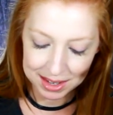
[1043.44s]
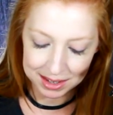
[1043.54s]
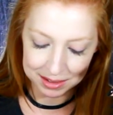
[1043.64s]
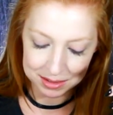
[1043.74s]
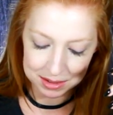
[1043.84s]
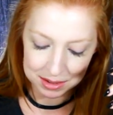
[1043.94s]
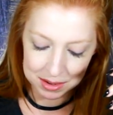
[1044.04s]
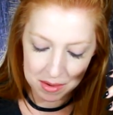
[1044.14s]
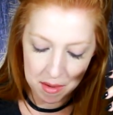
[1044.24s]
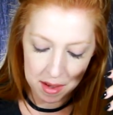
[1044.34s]
And
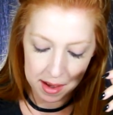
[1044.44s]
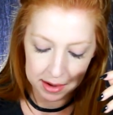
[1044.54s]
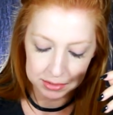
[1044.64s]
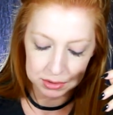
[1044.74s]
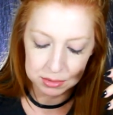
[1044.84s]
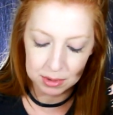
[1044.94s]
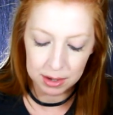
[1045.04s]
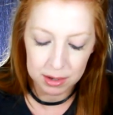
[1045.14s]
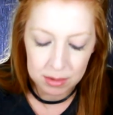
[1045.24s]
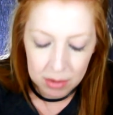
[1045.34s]
after the
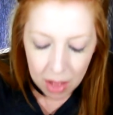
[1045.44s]
ride,